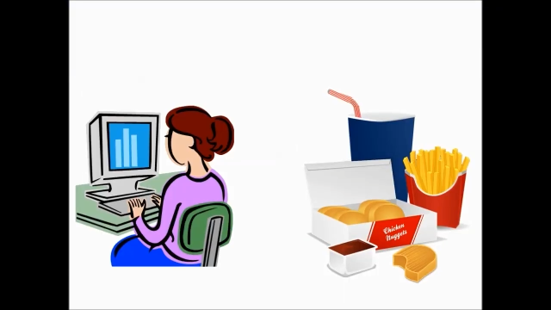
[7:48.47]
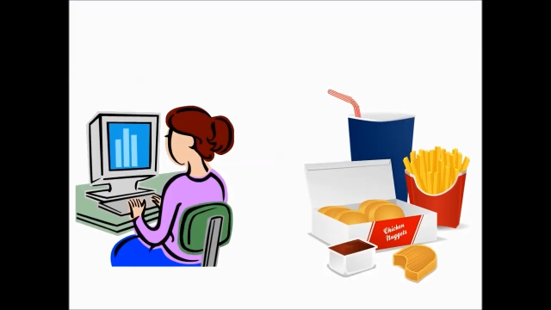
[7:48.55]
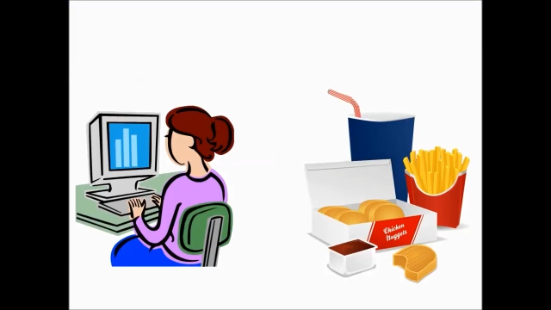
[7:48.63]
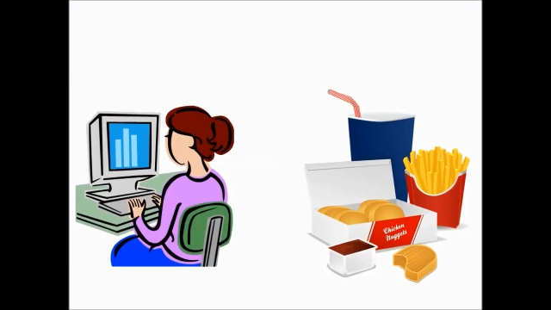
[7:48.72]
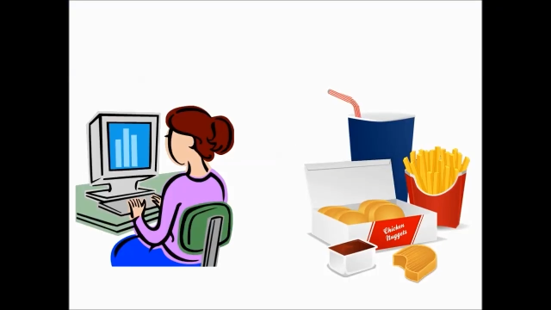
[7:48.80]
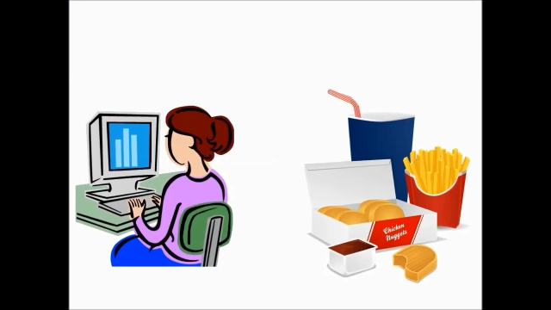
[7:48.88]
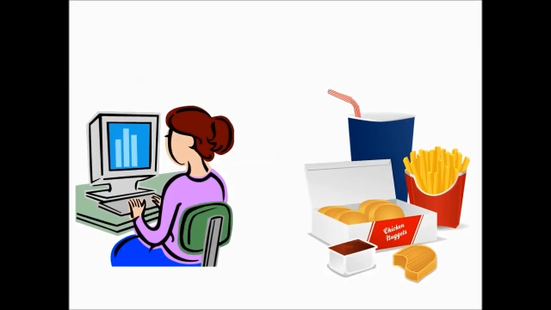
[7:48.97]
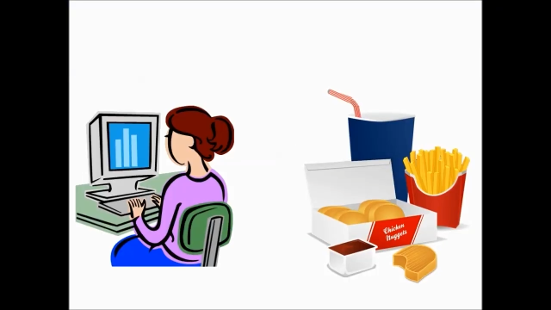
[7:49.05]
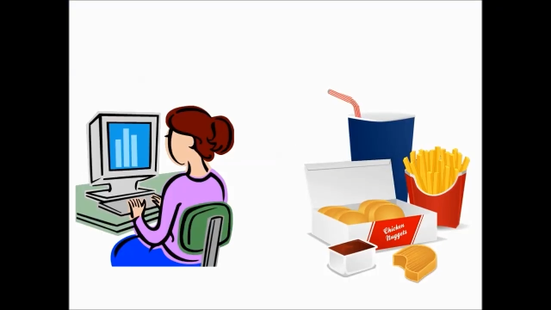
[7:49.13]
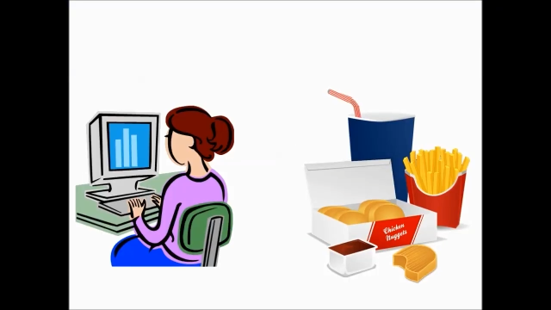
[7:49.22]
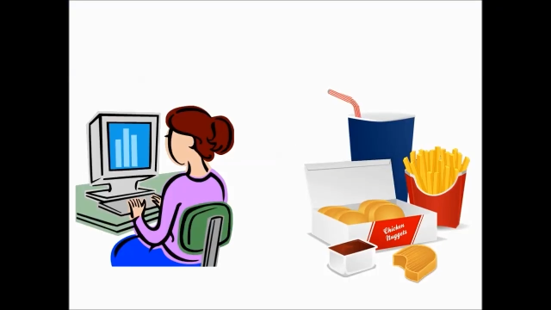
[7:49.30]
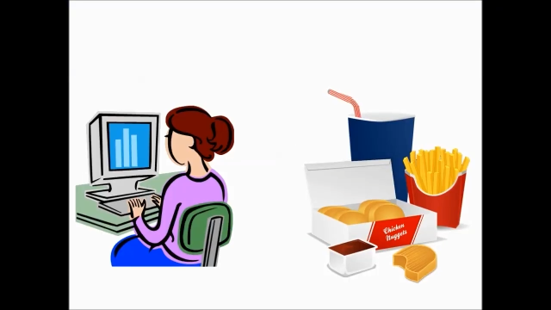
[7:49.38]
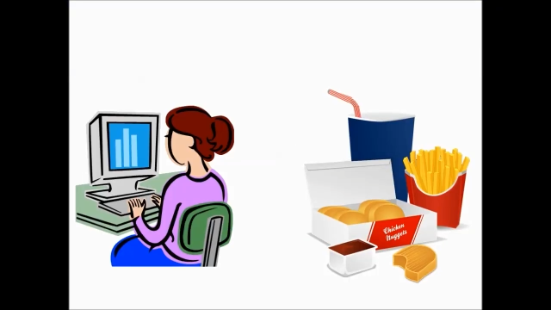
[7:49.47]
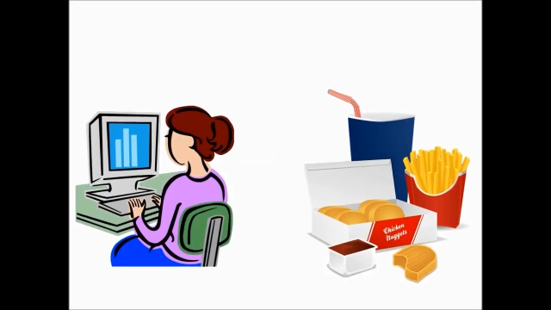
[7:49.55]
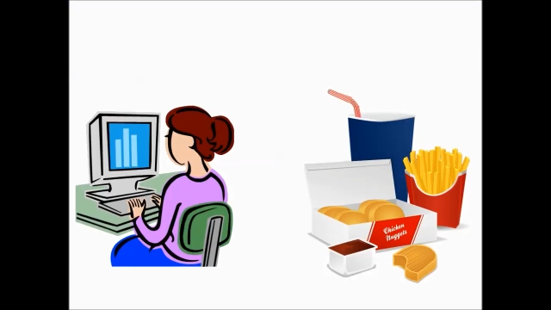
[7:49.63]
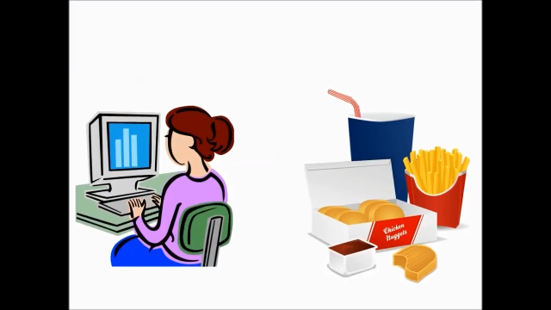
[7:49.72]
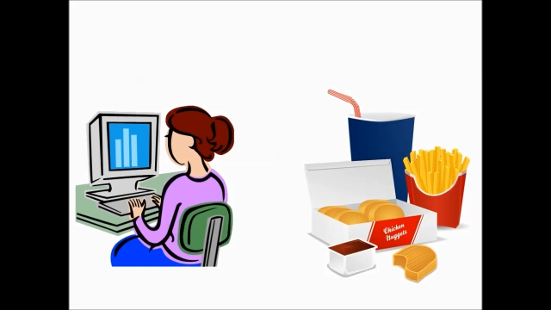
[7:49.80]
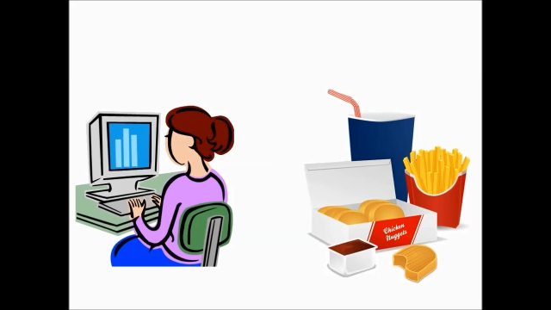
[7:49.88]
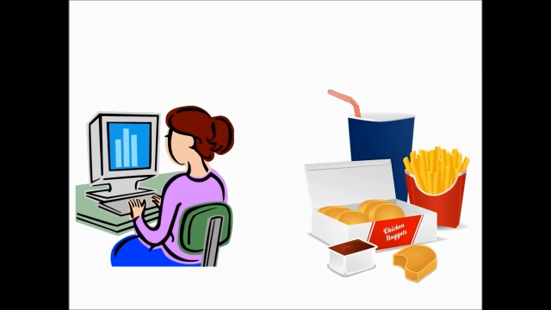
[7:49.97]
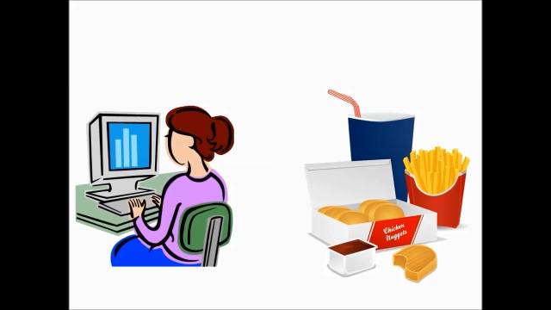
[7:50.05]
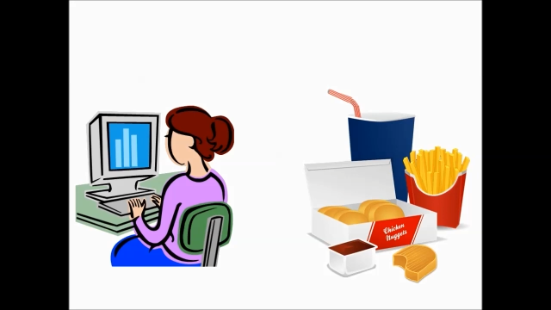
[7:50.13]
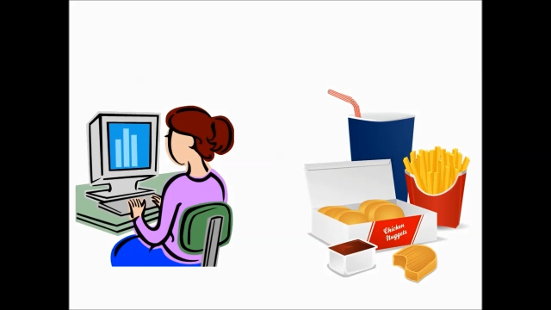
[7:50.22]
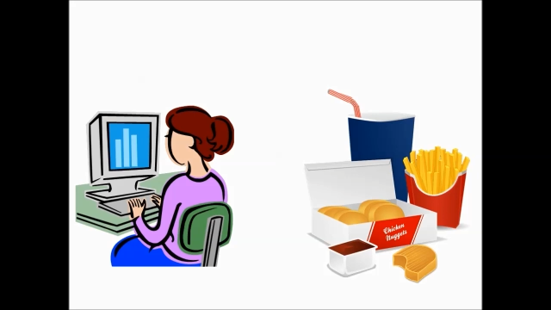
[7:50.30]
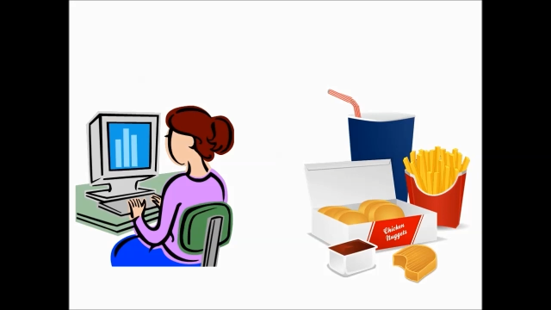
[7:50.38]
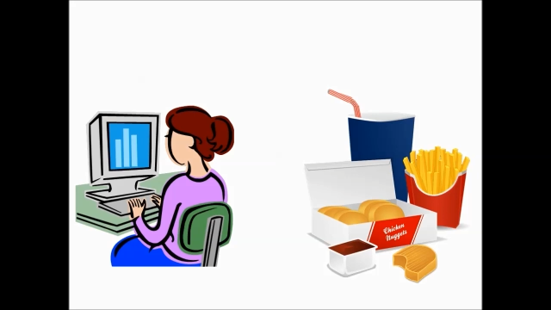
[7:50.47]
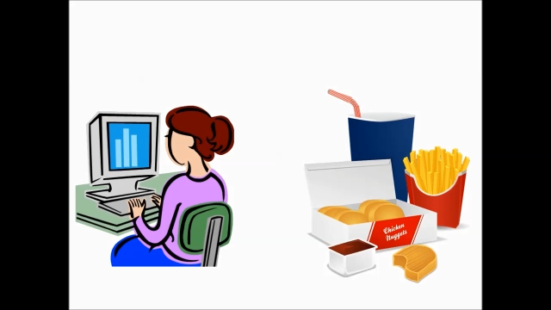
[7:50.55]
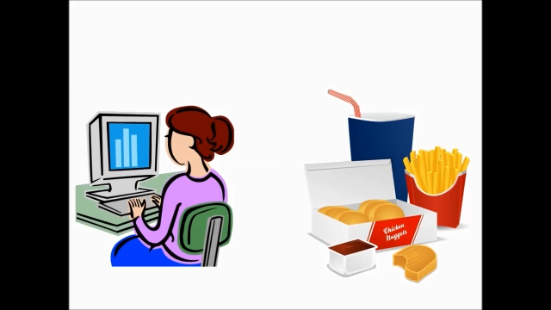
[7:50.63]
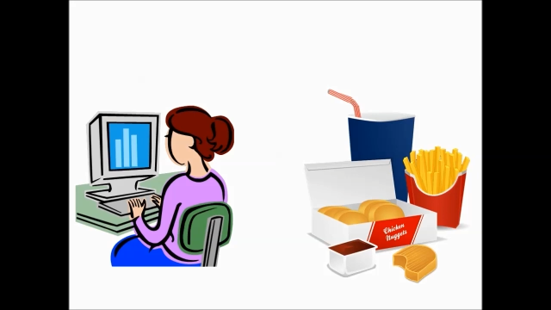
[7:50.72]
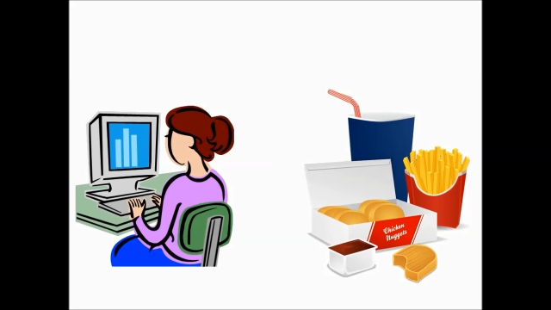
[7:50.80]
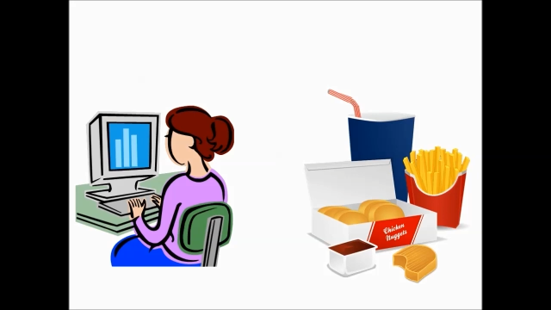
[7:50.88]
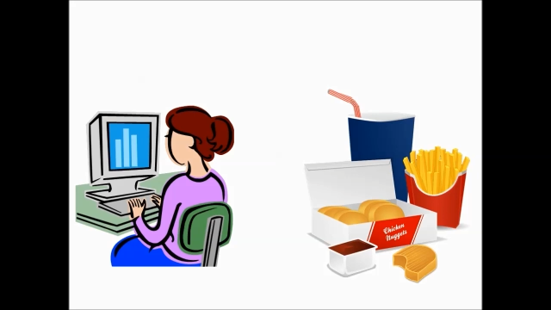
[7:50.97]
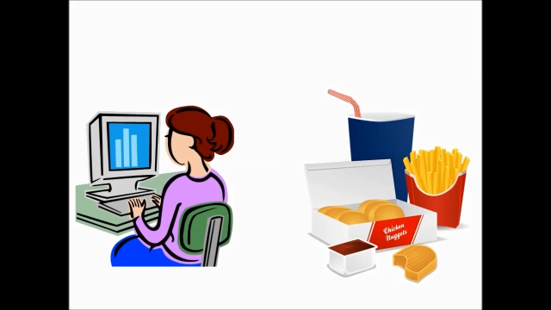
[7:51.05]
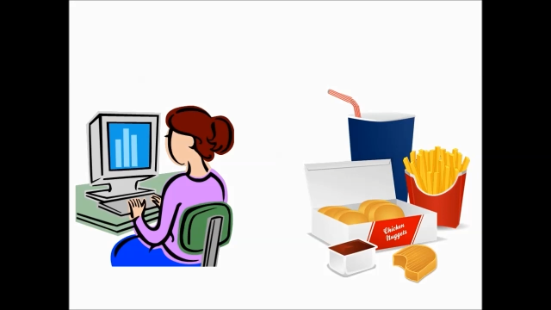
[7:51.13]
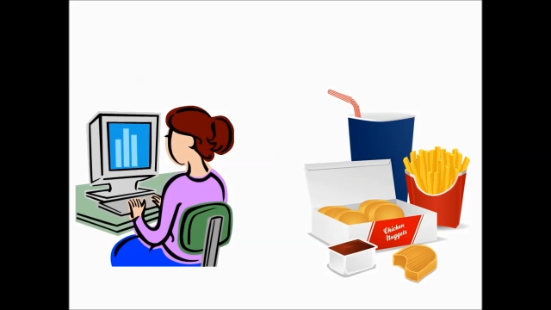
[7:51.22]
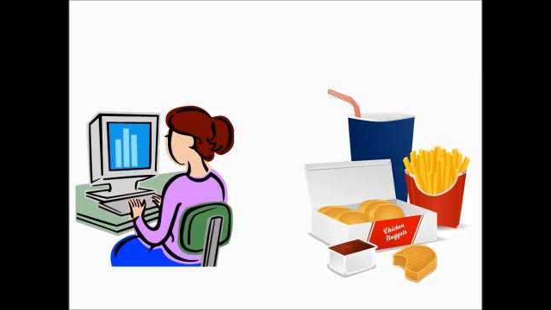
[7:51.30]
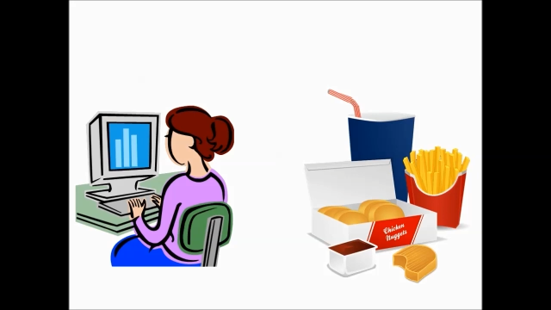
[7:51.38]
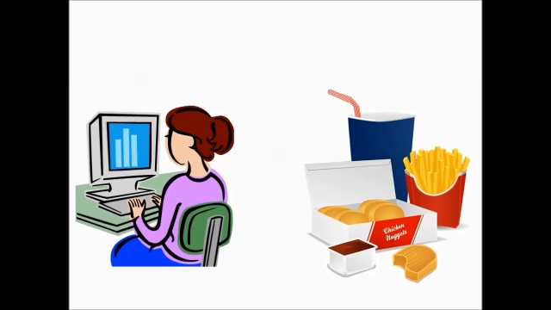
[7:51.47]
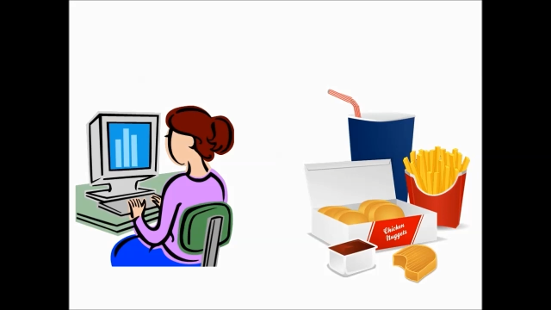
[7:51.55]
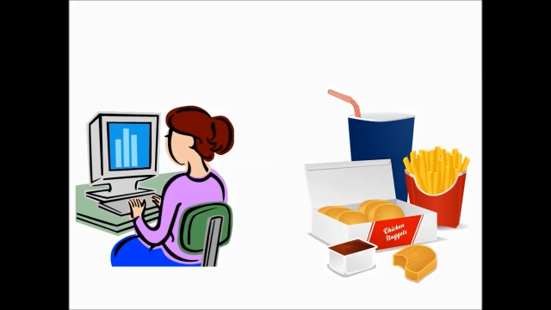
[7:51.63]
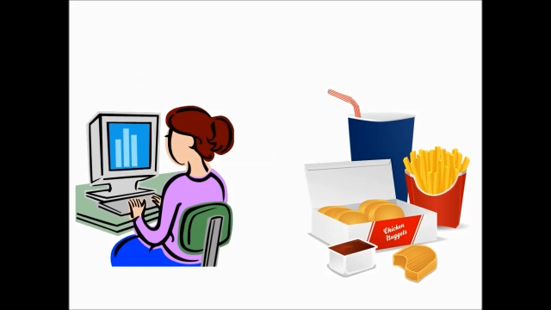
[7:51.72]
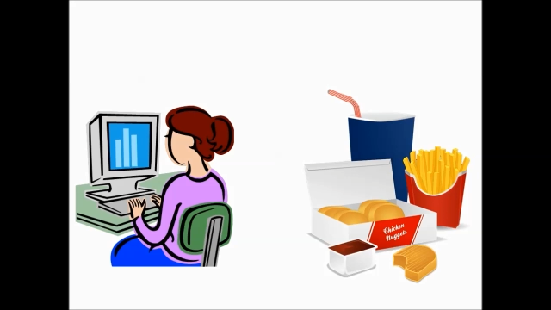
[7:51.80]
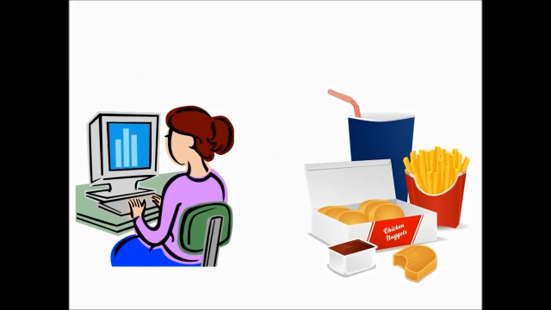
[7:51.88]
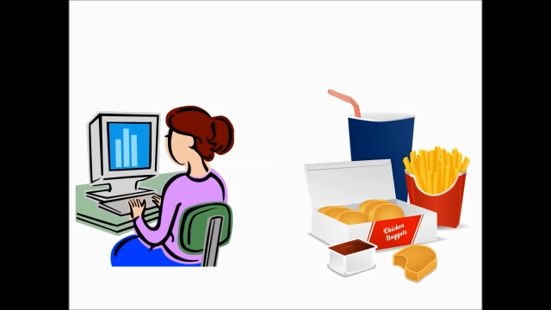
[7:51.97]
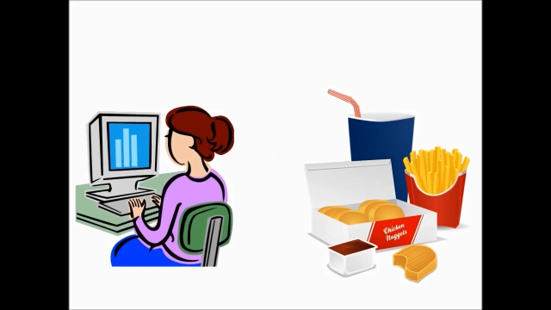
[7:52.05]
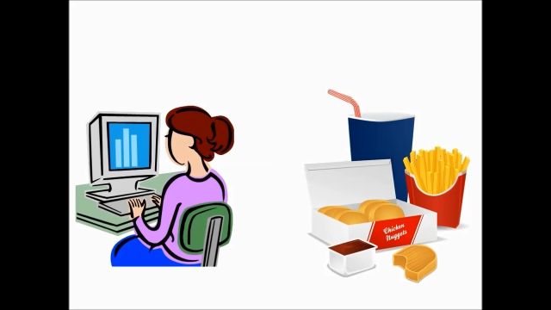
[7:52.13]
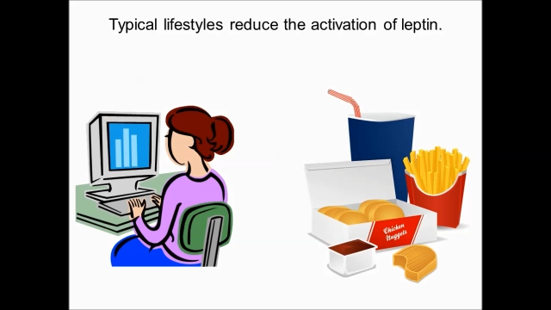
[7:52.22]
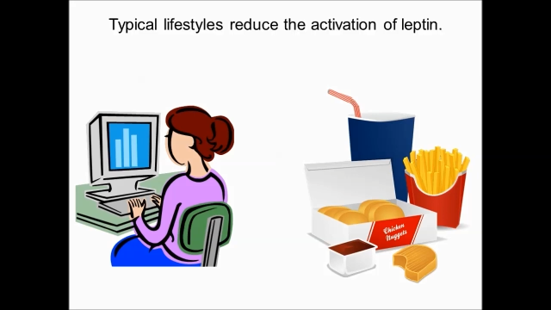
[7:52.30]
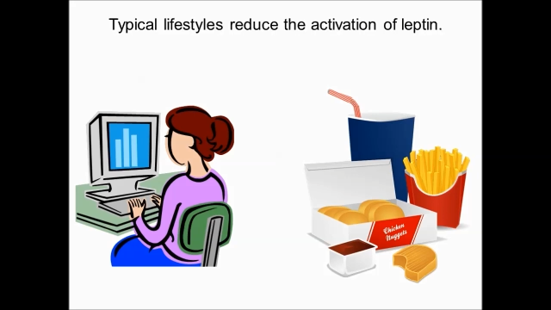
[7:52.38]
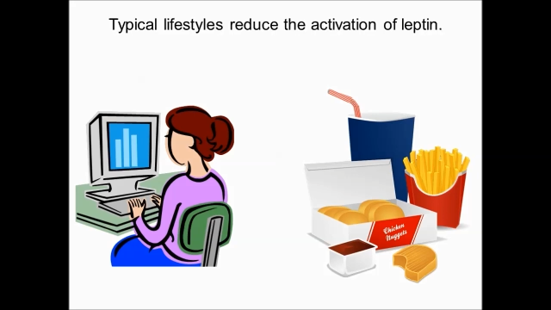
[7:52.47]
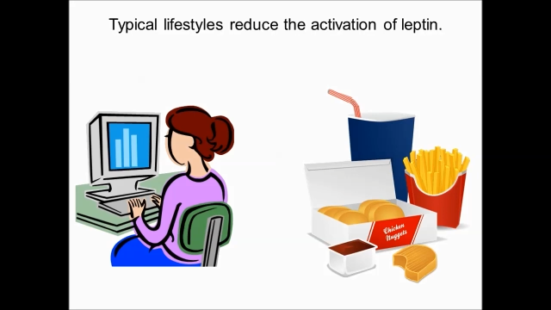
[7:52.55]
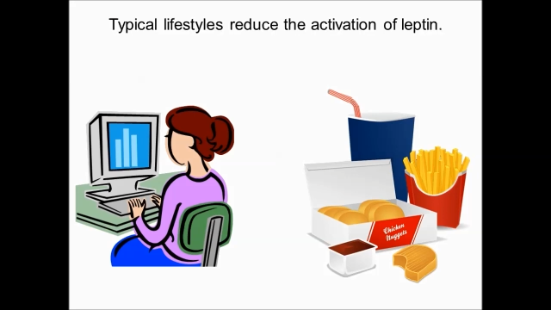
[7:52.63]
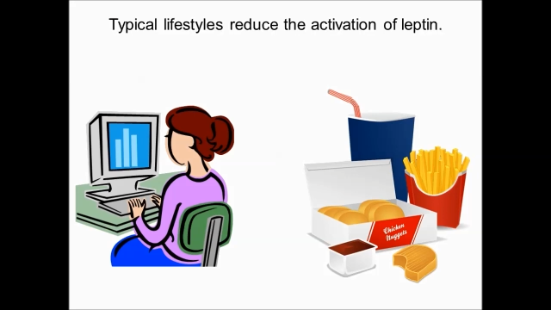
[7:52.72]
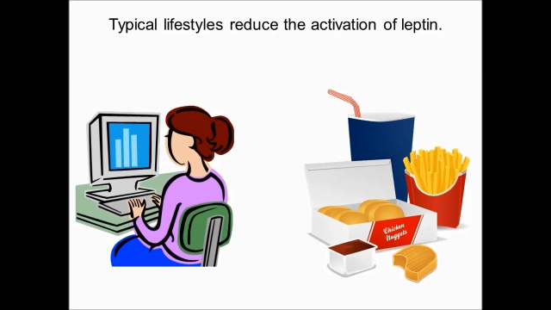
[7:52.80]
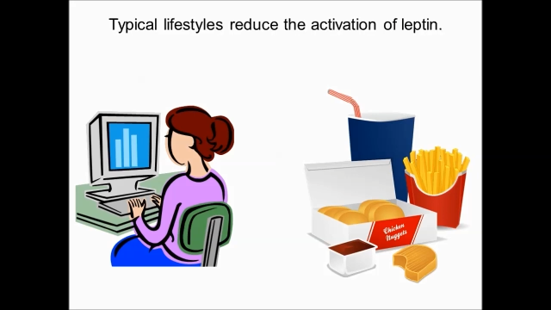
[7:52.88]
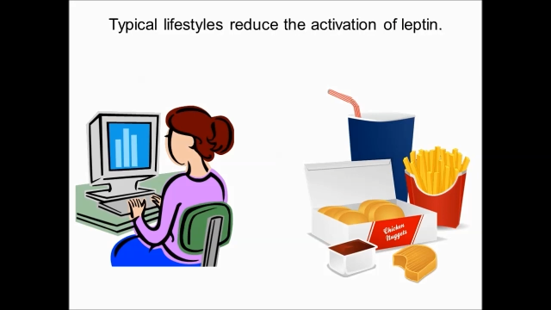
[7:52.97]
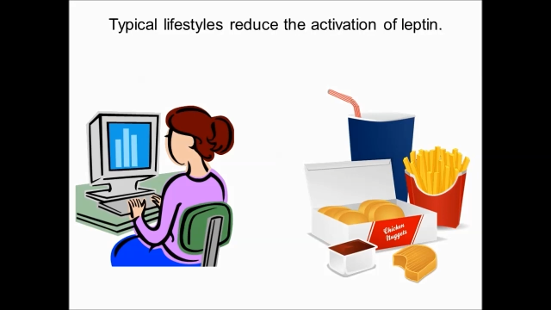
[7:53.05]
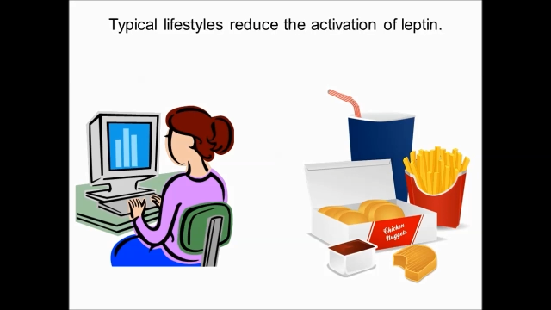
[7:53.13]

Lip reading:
(no speaker visible)